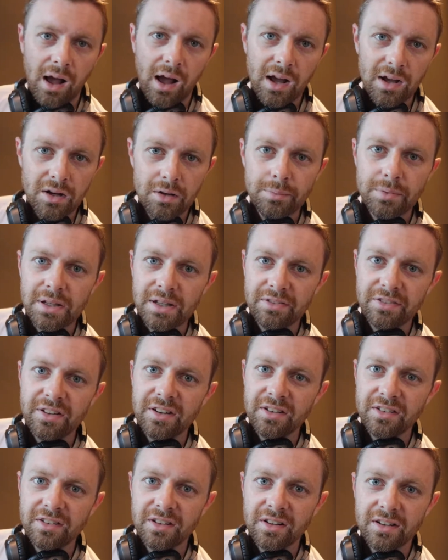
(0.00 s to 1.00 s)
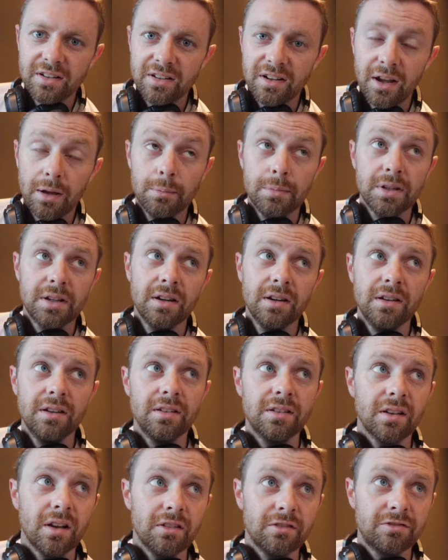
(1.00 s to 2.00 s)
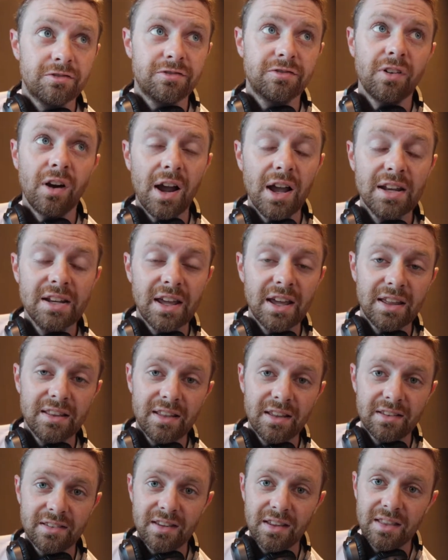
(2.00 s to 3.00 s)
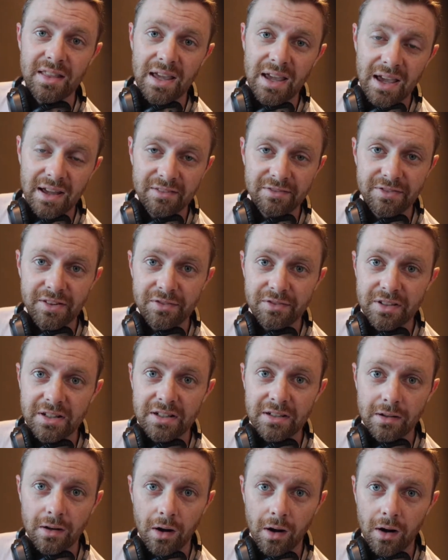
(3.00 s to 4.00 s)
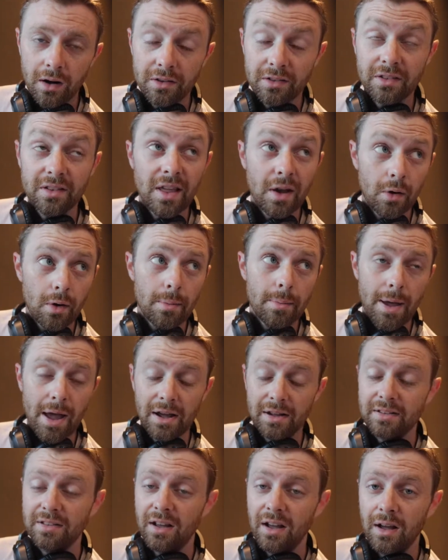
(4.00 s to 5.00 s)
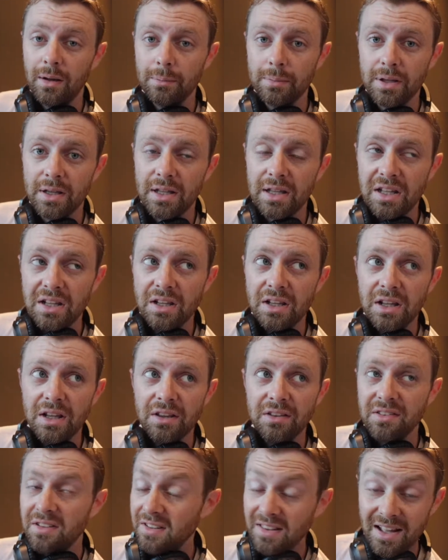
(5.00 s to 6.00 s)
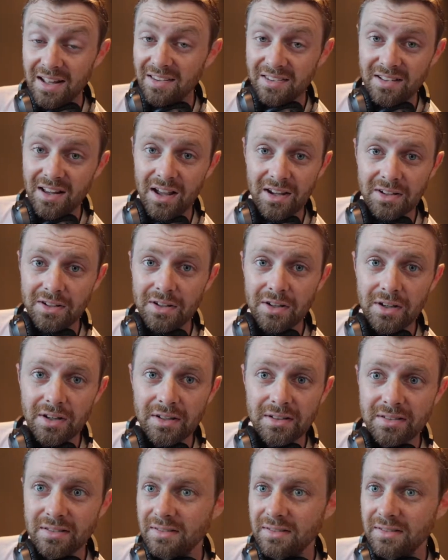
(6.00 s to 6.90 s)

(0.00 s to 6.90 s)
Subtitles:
I hope they finish it in time because on Friday they said they had 15 cars and they were backed up. So that's not good.